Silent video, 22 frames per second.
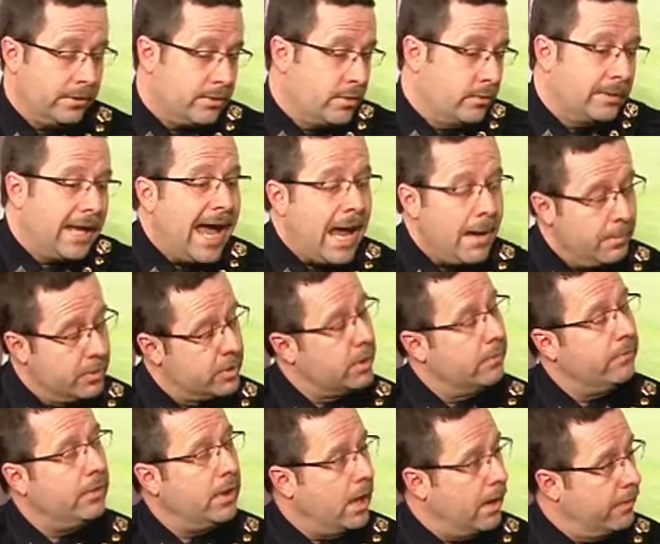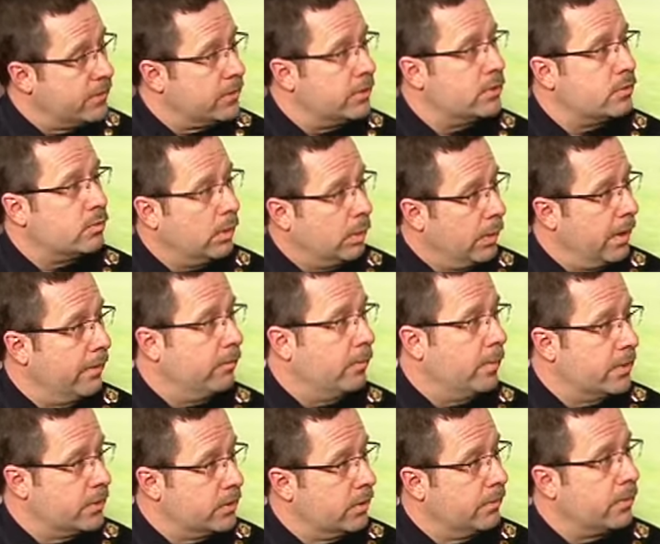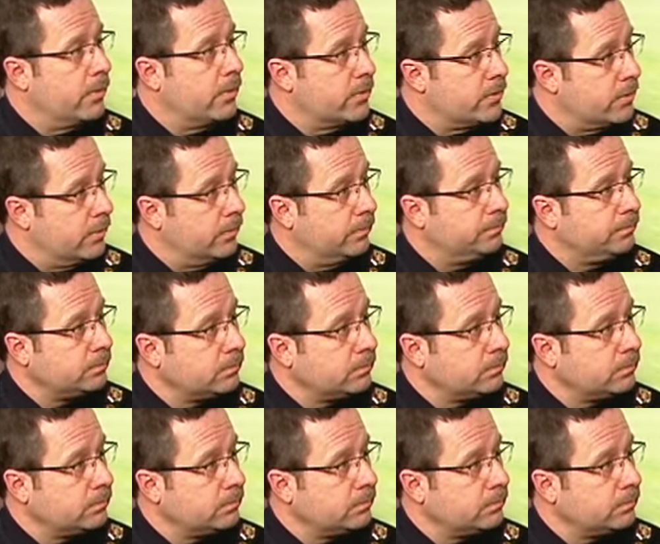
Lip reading: so time is of the essence when we have a missing person.